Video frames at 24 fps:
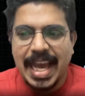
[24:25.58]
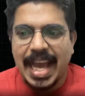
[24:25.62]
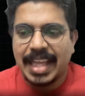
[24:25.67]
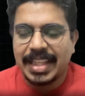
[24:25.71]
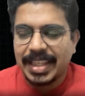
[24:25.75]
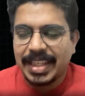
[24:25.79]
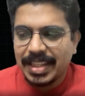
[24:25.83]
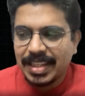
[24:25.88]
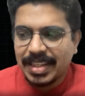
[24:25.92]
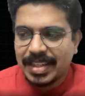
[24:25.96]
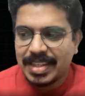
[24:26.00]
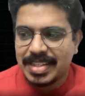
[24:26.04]
I
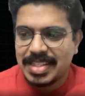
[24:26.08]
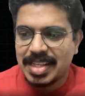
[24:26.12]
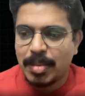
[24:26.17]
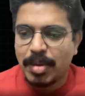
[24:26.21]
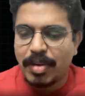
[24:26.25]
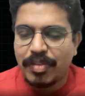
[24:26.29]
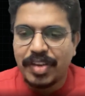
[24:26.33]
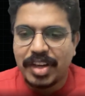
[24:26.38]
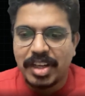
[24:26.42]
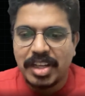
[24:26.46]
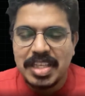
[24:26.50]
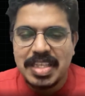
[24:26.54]
think some
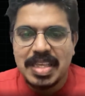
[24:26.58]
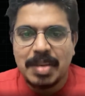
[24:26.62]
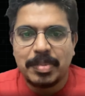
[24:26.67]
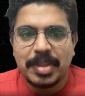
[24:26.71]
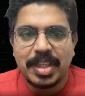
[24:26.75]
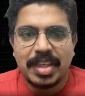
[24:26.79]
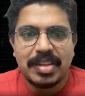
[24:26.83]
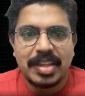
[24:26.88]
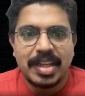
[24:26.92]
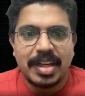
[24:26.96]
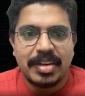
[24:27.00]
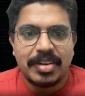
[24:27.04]
of it is
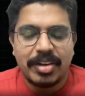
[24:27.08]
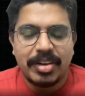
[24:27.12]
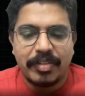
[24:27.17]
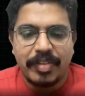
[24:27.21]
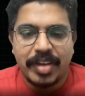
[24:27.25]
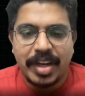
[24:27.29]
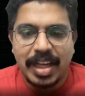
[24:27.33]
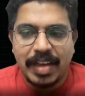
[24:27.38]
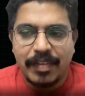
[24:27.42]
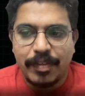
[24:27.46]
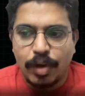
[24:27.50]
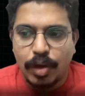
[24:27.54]
something that Ravi
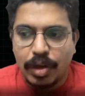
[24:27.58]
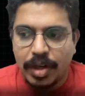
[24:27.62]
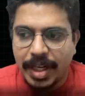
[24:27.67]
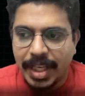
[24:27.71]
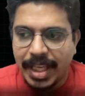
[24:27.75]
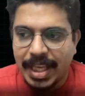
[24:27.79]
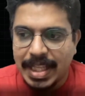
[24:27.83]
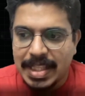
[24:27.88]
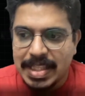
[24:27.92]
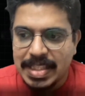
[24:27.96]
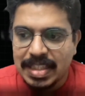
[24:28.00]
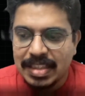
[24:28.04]
and I have already
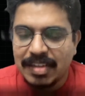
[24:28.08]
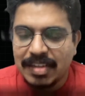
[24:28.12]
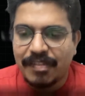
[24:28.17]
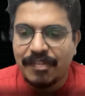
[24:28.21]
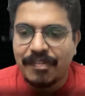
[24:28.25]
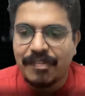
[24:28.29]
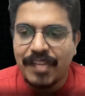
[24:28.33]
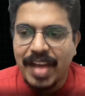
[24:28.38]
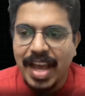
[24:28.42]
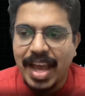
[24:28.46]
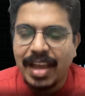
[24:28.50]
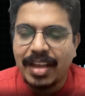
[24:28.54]
answered. The
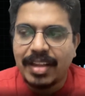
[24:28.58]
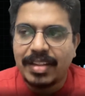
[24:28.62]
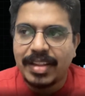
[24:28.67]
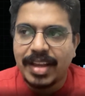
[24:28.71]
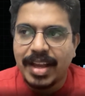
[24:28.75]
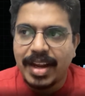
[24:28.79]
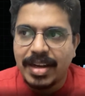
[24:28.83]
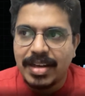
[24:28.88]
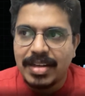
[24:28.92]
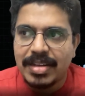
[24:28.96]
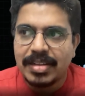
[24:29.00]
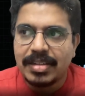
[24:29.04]
fact
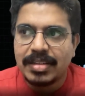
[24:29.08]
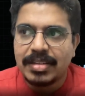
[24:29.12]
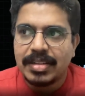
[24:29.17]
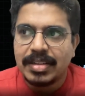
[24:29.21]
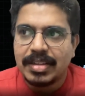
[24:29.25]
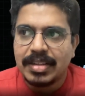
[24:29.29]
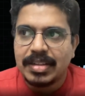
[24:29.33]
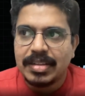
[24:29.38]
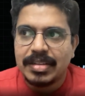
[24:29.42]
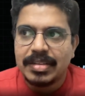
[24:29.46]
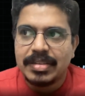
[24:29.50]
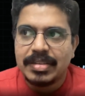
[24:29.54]
that
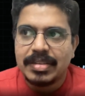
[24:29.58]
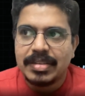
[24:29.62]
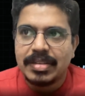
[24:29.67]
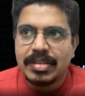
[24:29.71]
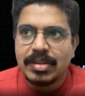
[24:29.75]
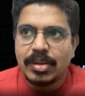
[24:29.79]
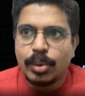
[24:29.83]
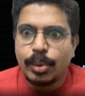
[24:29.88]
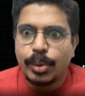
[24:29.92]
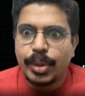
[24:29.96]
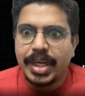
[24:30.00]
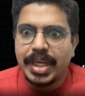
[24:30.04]

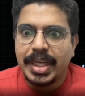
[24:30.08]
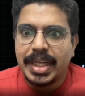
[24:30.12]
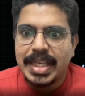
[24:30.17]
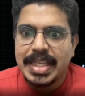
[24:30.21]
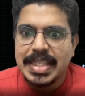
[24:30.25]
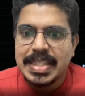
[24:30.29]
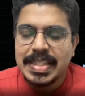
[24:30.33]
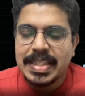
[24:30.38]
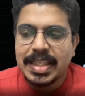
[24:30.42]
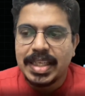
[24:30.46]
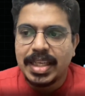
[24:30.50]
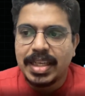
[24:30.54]

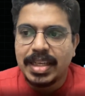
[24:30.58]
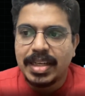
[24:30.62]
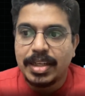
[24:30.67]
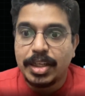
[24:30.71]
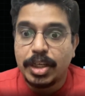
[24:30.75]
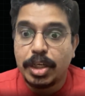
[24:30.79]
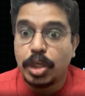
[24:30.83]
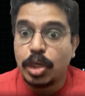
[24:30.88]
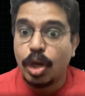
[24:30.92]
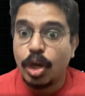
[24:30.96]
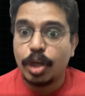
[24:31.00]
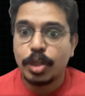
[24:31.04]
ONDC
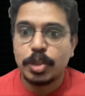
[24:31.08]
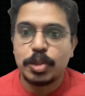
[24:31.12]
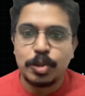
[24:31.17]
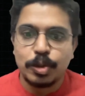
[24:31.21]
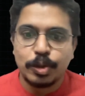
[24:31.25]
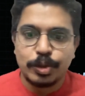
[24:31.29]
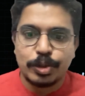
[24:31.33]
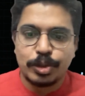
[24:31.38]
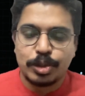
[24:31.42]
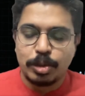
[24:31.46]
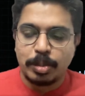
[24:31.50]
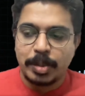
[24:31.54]
did not
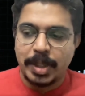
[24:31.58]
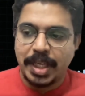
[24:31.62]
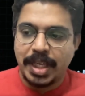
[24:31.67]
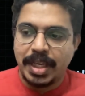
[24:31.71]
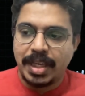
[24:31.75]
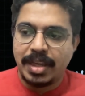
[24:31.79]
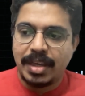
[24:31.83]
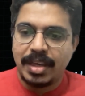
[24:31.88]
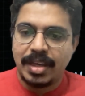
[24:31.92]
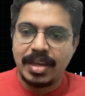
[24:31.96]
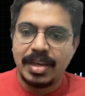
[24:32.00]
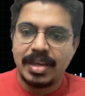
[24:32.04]
choose to
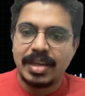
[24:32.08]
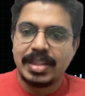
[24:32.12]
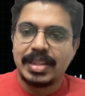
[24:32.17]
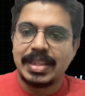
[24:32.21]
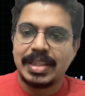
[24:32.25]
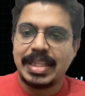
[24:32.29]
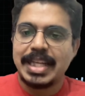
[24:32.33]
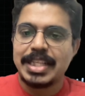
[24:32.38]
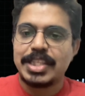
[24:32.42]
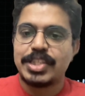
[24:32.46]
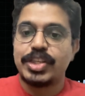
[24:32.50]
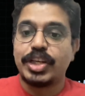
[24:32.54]
be
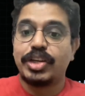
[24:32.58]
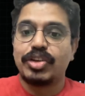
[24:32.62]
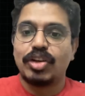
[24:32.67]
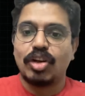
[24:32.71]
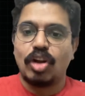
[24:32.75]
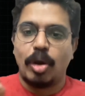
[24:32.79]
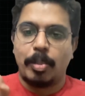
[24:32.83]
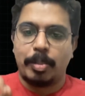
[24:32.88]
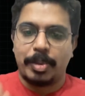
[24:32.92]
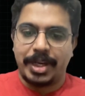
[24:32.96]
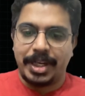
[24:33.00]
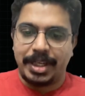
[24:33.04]
that central
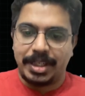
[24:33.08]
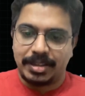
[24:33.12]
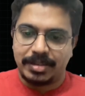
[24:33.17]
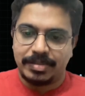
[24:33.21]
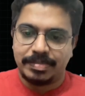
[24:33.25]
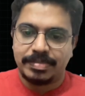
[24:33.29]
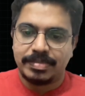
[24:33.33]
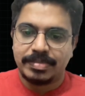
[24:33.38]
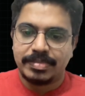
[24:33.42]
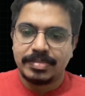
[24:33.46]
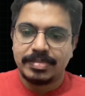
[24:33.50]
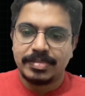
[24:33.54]
operator,
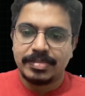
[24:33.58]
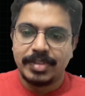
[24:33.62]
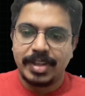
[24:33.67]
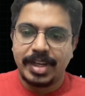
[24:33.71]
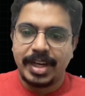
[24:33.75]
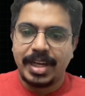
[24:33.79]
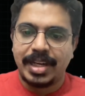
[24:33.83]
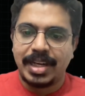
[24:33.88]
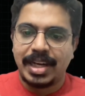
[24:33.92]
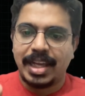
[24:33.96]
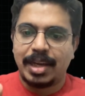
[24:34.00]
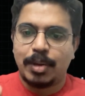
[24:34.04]

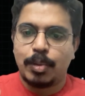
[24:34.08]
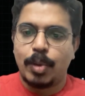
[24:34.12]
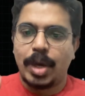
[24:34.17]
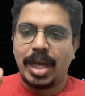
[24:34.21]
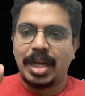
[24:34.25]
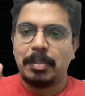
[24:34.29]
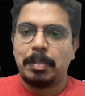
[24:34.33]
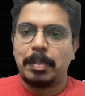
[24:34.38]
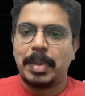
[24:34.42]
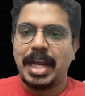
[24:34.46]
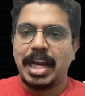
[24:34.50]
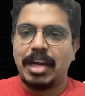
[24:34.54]
right? Like
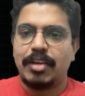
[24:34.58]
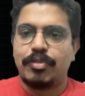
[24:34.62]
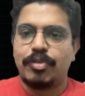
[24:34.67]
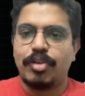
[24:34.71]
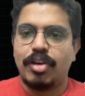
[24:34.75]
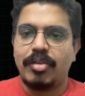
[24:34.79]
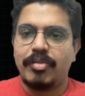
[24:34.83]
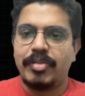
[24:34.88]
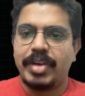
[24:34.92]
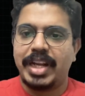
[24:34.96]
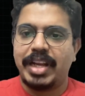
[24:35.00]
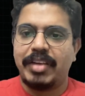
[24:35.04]
one
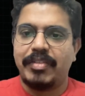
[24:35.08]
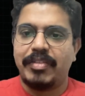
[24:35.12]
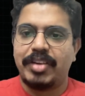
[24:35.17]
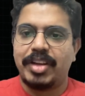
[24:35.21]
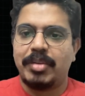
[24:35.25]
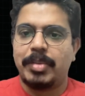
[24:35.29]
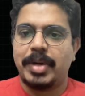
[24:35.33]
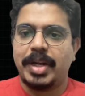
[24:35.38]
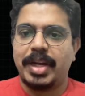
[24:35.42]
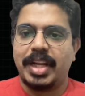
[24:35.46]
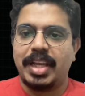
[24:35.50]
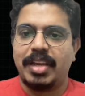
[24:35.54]
platform where
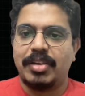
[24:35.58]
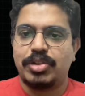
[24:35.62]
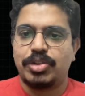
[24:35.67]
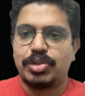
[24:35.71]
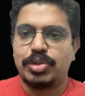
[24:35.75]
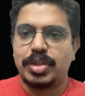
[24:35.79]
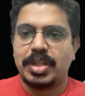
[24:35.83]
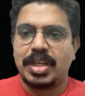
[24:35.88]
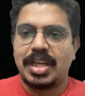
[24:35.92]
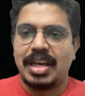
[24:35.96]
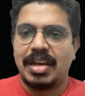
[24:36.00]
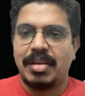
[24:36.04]
everybody
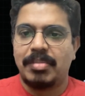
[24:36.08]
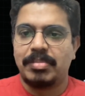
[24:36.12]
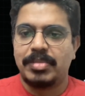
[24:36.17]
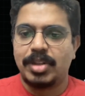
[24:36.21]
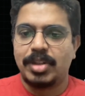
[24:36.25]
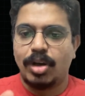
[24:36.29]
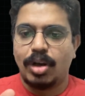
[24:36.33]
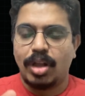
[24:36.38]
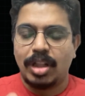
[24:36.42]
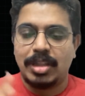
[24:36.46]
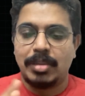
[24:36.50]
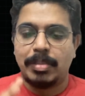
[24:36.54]
should come,
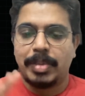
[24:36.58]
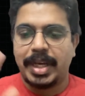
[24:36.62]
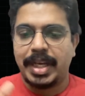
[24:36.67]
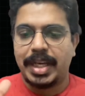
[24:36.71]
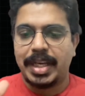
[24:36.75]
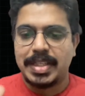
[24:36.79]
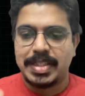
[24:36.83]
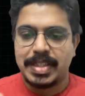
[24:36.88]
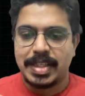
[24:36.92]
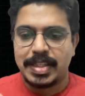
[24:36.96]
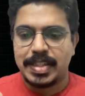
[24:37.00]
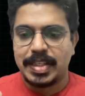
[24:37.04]
all the
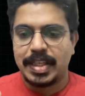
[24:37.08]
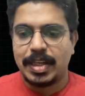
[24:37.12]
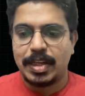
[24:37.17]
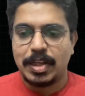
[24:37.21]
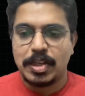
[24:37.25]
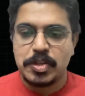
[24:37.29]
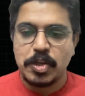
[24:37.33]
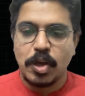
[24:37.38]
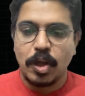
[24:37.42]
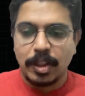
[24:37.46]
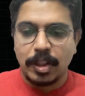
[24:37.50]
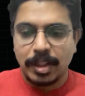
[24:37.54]
buyers and
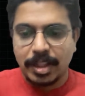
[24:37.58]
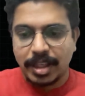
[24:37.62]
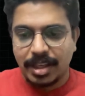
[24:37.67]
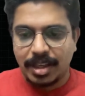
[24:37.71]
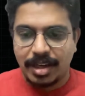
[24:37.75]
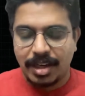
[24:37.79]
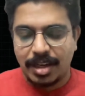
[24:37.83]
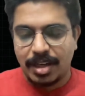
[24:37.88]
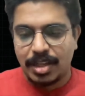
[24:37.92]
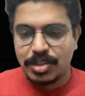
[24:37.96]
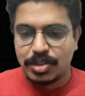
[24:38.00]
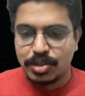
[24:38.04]
sellers, all the
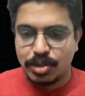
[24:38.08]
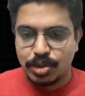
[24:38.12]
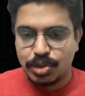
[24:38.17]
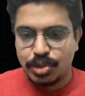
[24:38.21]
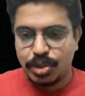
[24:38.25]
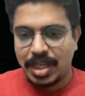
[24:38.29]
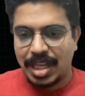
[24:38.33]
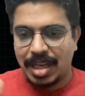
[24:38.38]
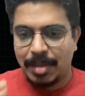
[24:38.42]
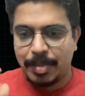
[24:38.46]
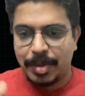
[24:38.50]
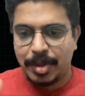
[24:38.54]
Kirana stores should
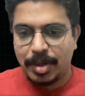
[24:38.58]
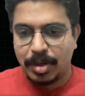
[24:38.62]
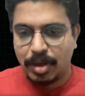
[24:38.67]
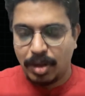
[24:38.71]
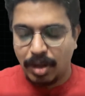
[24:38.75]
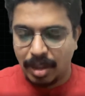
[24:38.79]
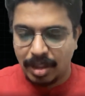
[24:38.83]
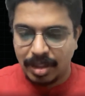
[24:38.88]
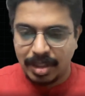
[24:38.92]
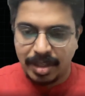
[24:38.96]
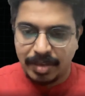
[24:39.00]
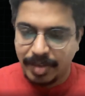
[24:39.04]
happen and
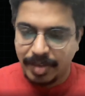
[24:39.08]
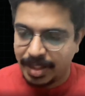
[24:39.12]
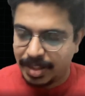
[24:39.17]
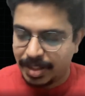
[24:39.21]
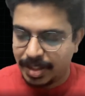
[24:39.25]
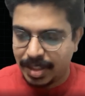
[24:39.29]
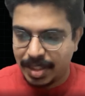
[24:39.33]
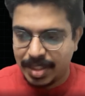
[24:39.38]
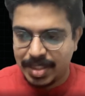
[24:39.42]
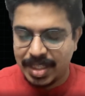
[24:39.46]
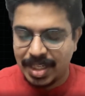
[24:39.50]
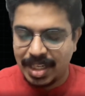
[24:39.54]
all that, whether
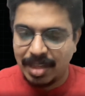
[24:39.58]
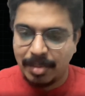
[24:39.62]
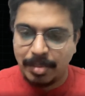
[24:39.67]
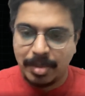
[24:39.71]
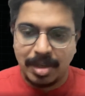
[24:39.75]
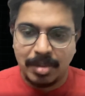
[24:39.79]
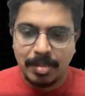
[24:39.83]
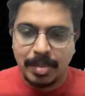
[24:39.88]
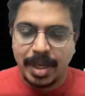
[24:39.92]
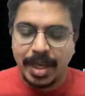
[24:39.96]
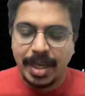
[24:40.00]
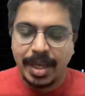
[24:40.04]
it's
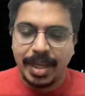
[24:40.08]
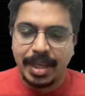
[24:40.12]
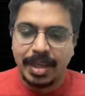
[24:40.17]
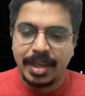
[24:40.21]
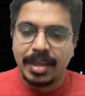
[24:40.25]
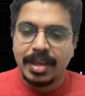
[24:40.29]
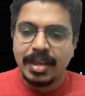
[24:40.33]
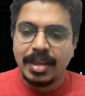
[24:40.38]
enabled by,